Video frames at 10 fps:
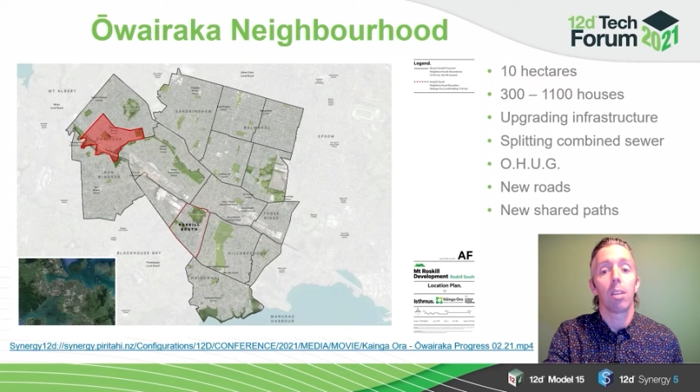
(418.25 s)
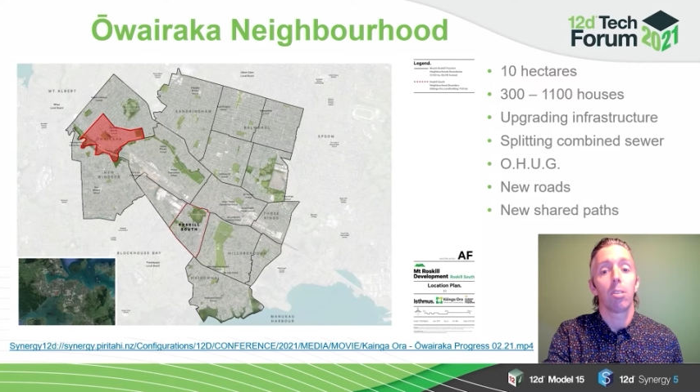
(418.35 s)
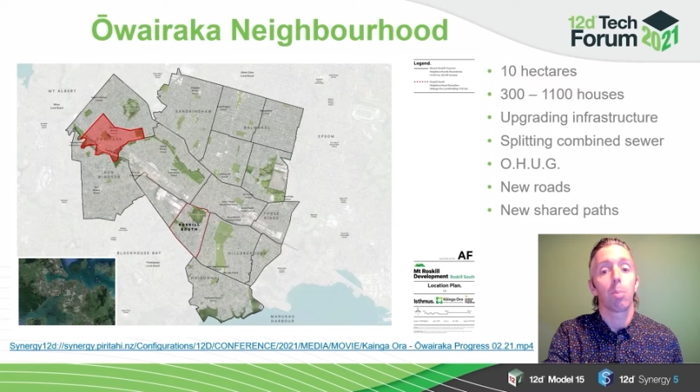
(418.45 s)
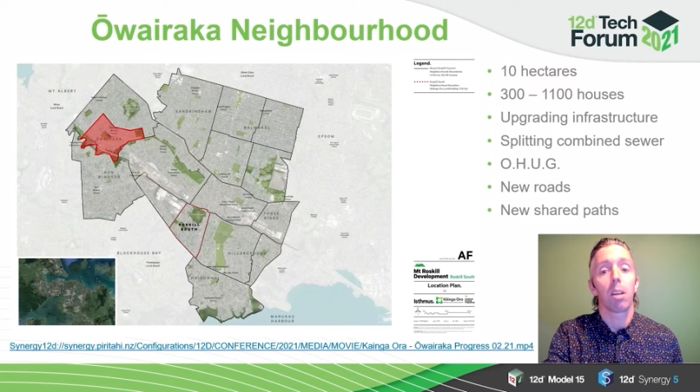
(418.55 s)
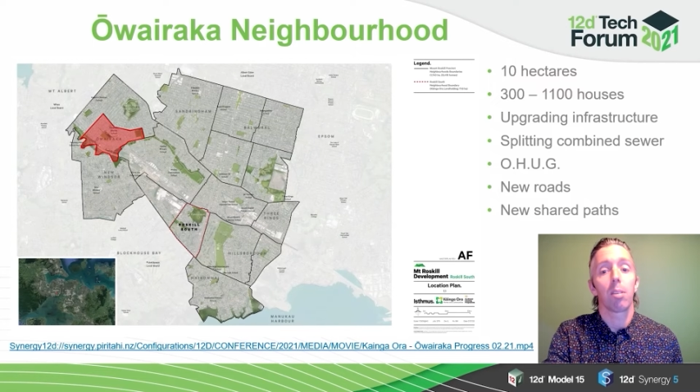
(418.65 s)
as
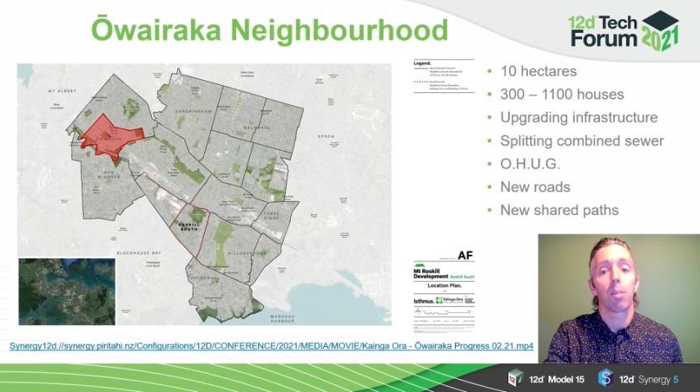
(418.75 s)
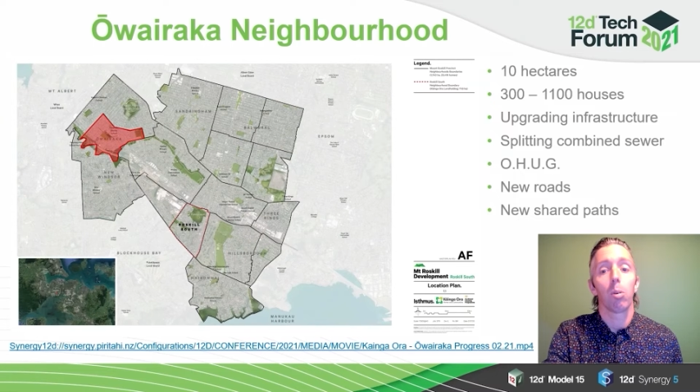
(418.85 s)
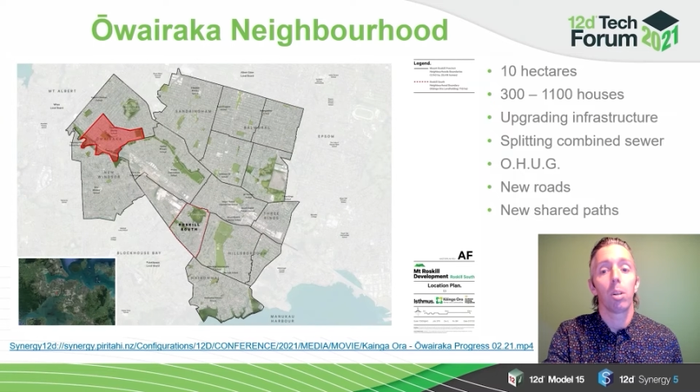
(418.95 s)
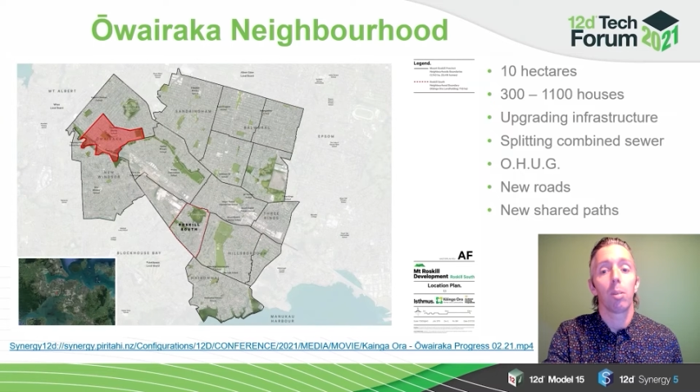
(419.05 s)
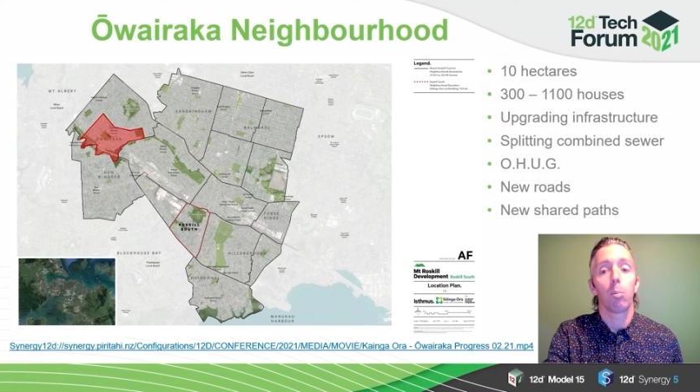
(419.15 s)
part of the
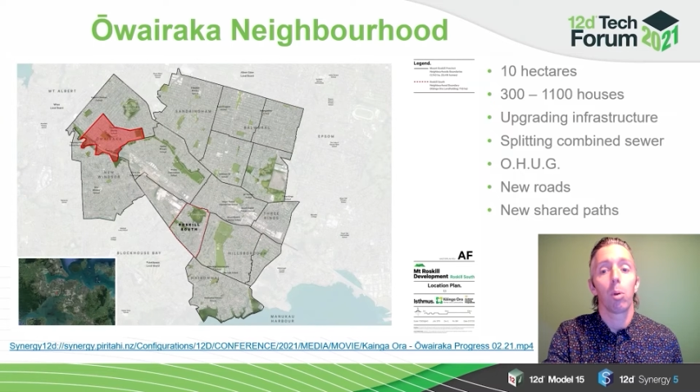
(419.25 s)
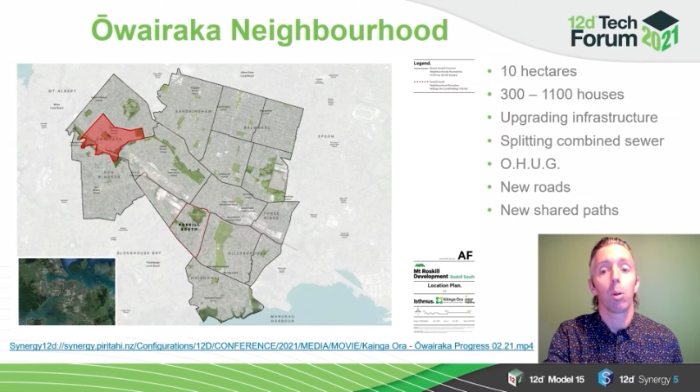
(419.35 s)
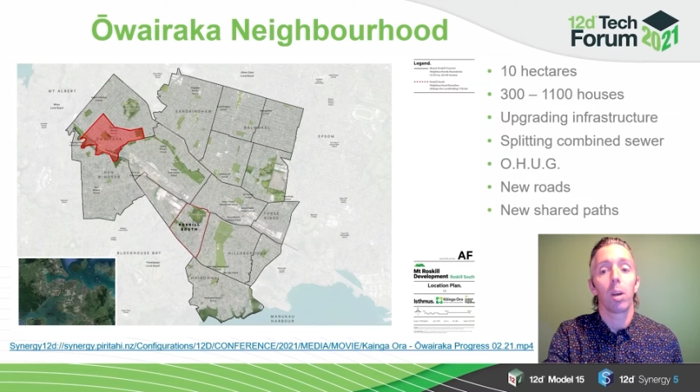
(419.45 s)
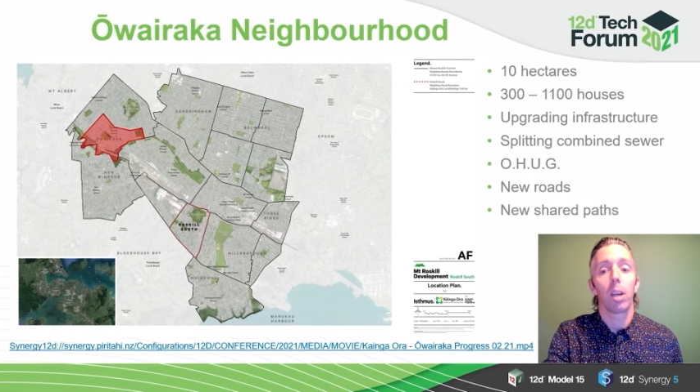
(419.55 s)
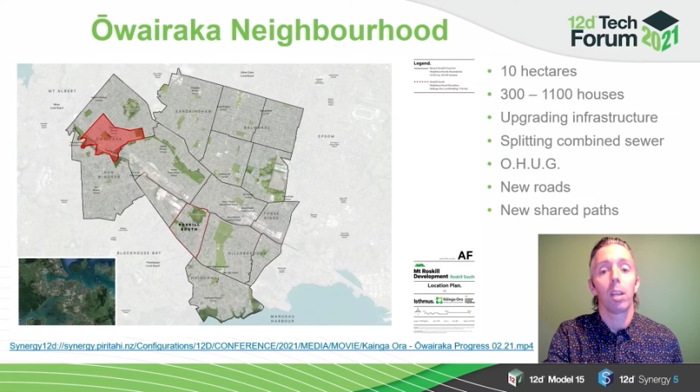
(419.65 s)
Auckland
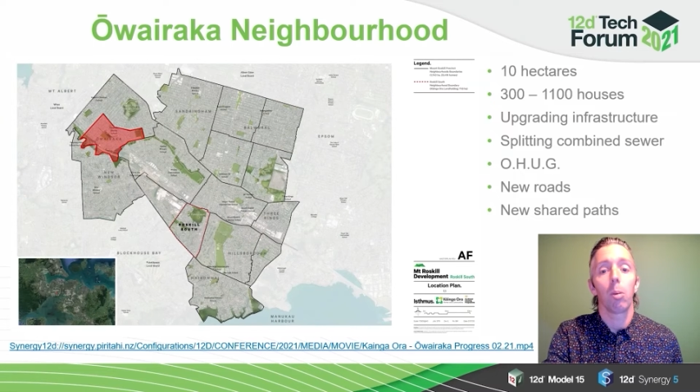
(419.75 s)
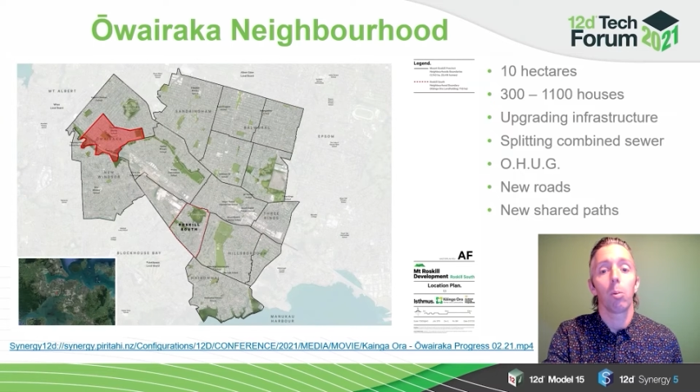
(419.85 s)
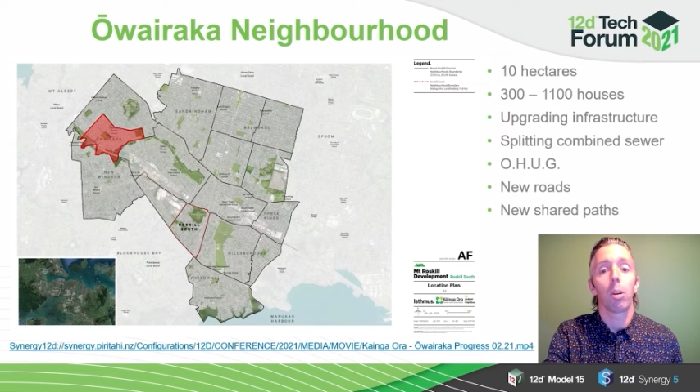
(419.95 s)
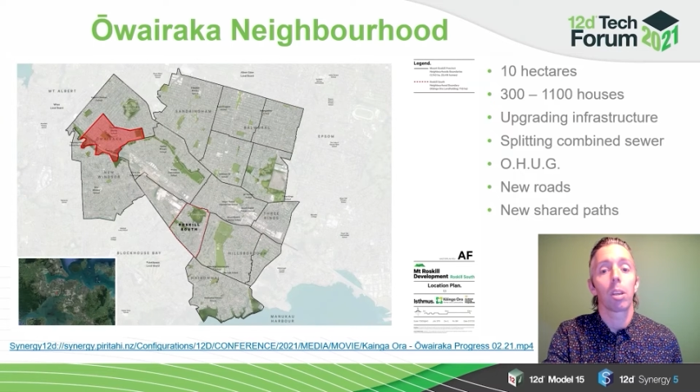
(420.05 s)
motorway network